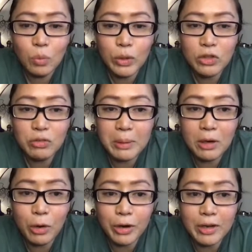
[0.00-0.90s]
what you've
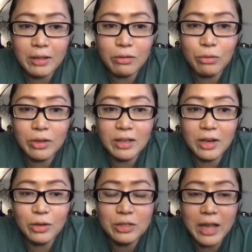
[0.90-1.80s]
been learning through the
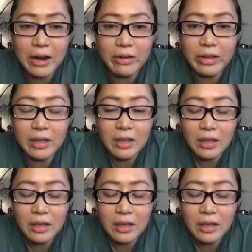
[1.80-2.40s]
years, Larry.